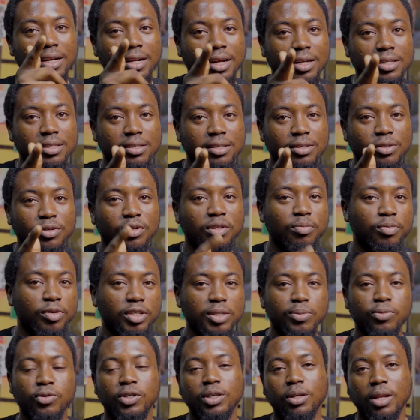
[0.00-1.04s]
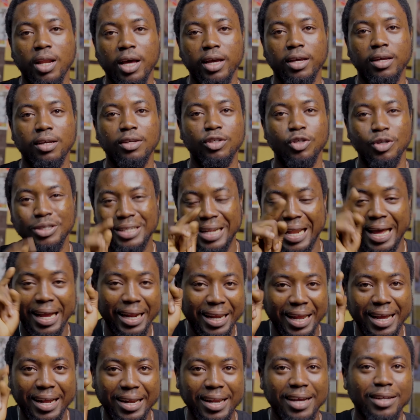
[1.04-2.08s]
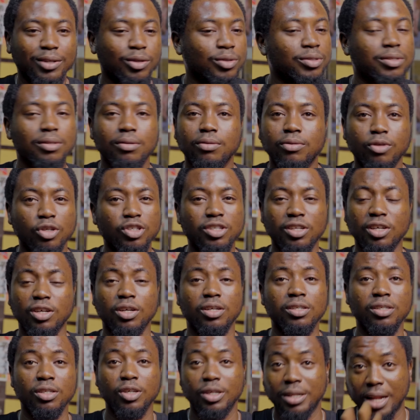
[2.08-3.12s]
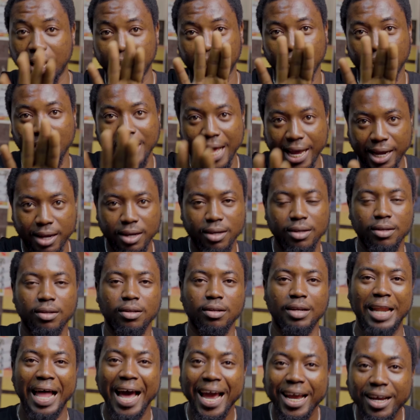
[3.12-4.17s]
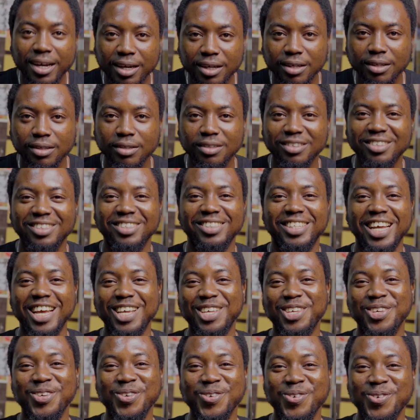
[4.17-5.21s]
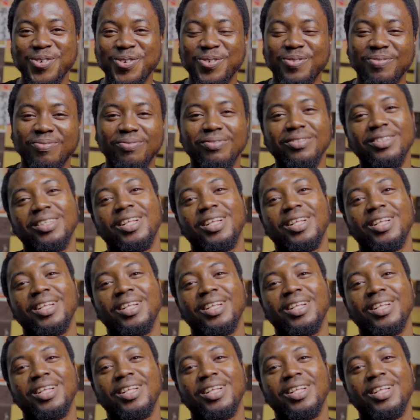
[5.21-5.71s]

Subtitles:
And that is only possible when you like. Just like. Just doesn't make sense. Just like. Thank you.